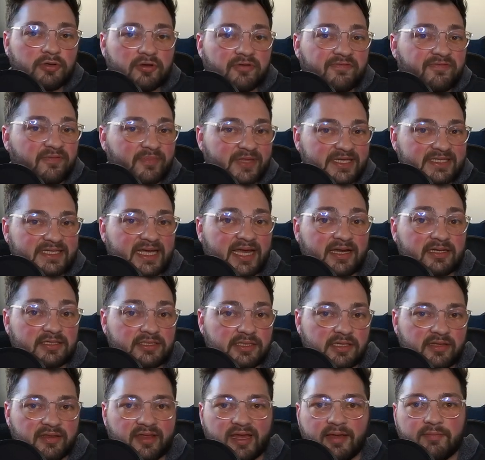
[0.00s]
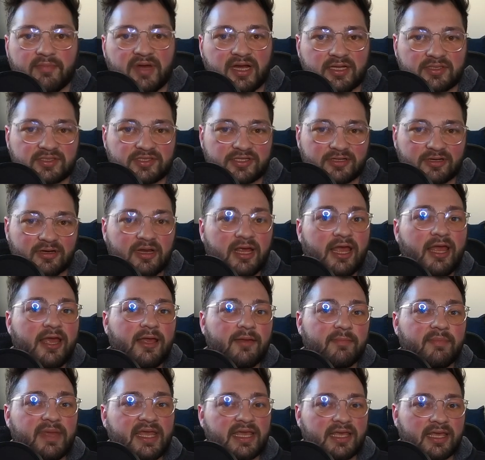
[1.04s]
from the deck to that monster,
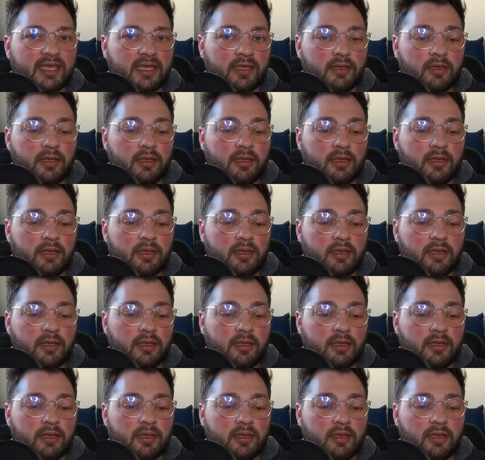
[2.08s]
making